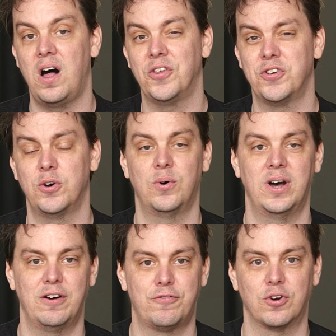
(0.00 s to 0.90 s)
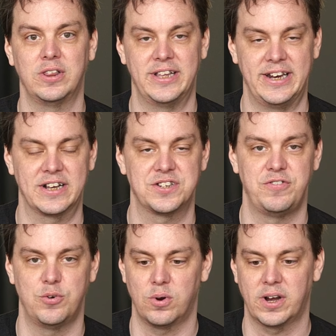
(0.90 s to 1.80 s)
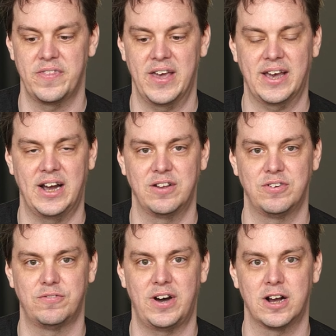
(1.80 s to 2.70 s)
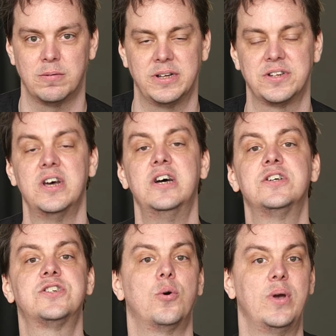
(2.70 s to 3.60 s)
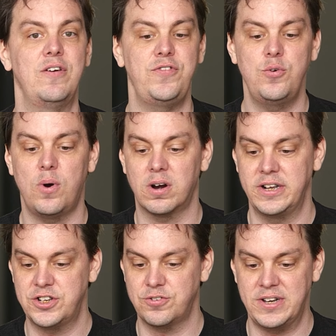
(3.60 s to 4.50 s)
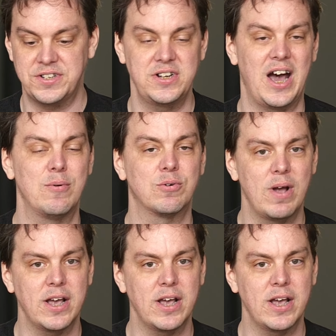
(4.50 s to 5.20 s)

also for Linux if you work in that kind of environment. So if you are interested, I would